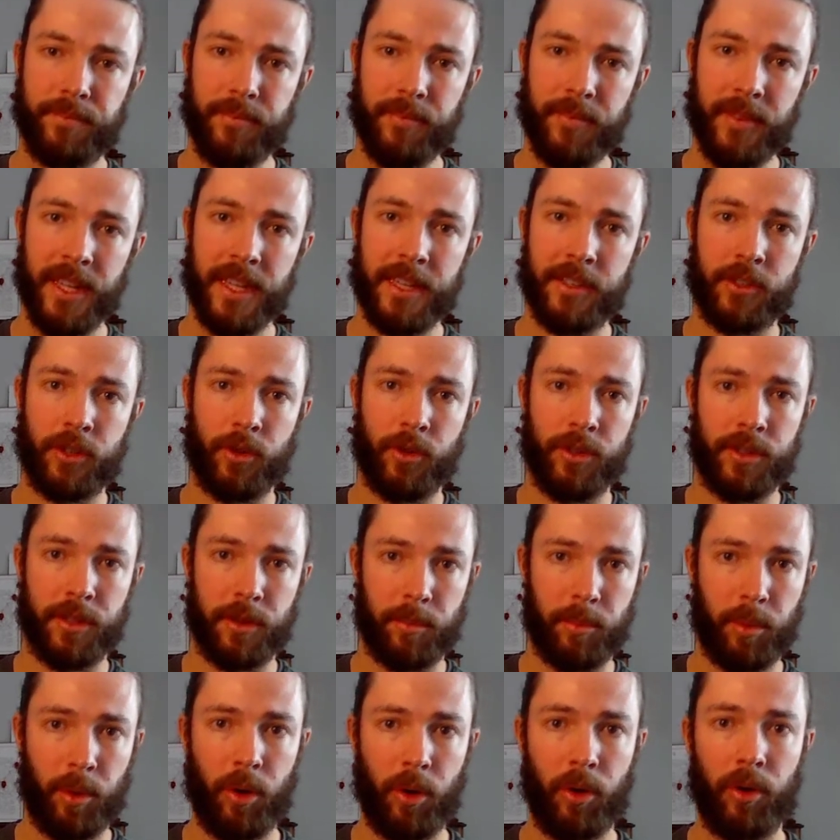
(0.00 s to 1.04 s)
it's going to
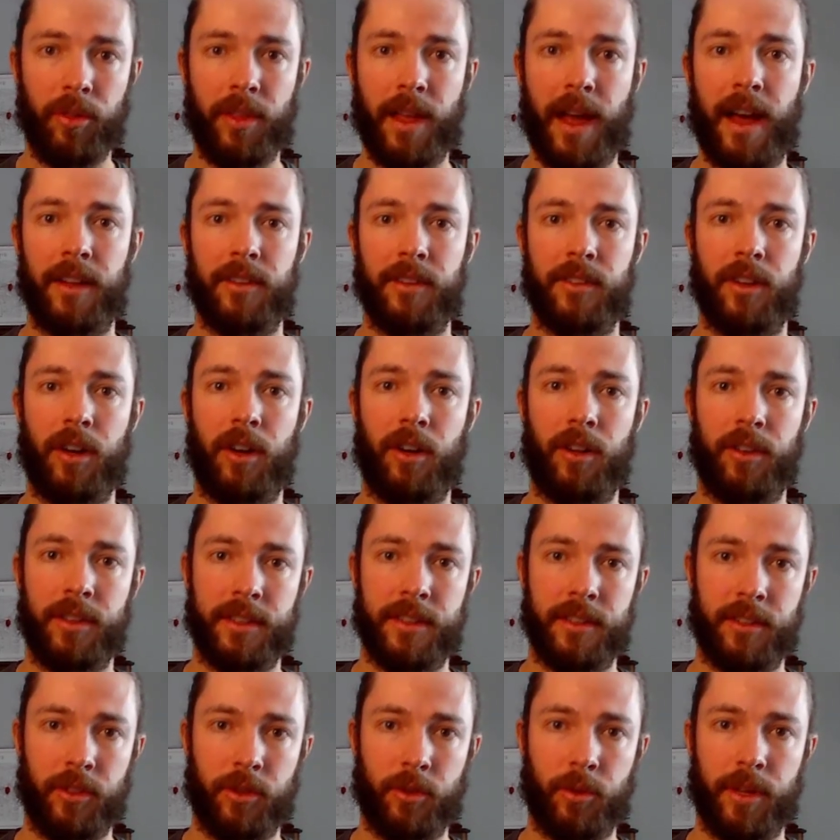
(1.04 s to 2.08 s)
pull that all
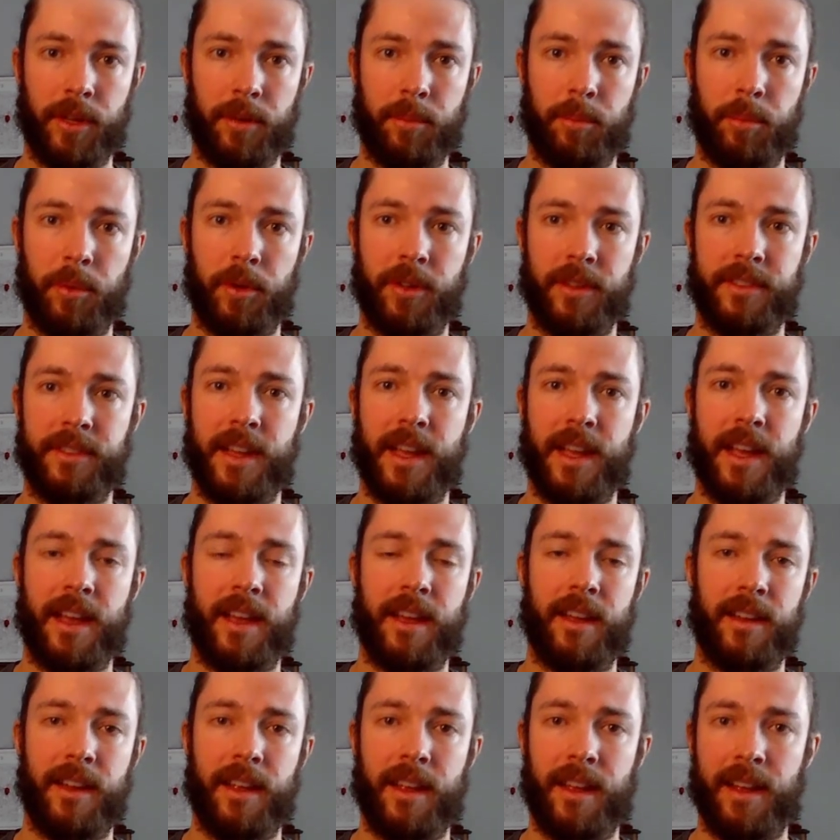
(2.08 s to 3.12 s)
into QuickBooks,
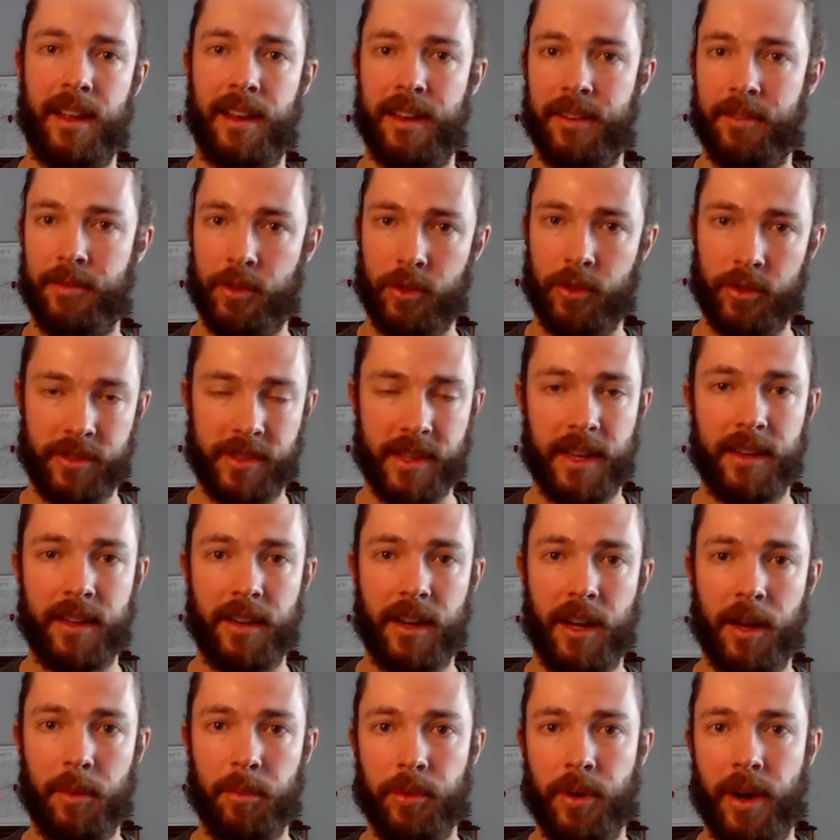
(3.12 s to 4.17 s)
and if you set it
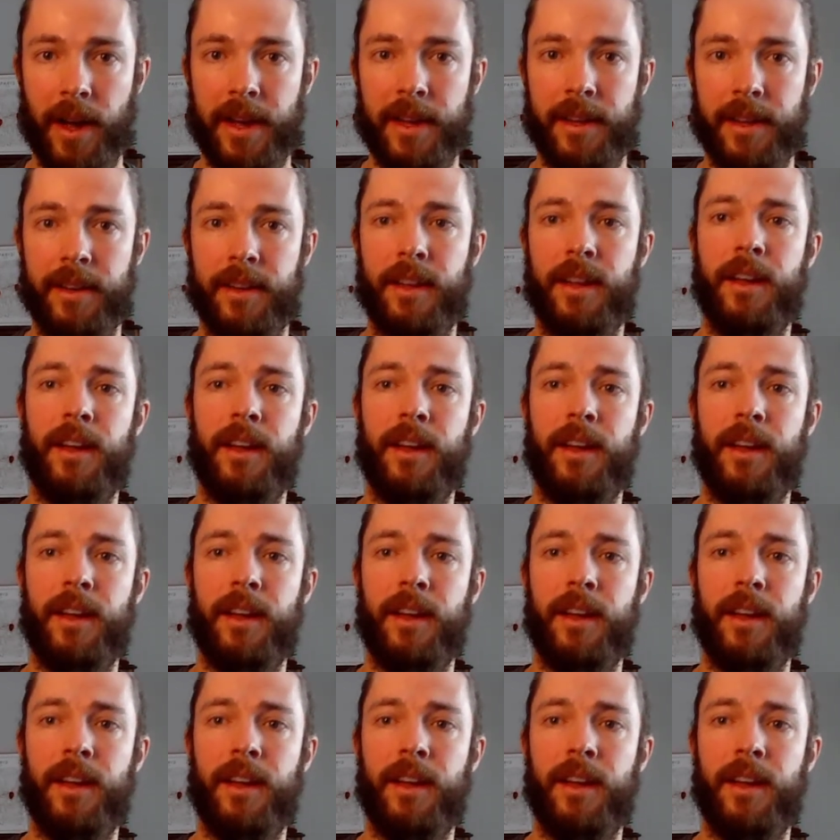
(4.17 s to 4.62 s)
up right,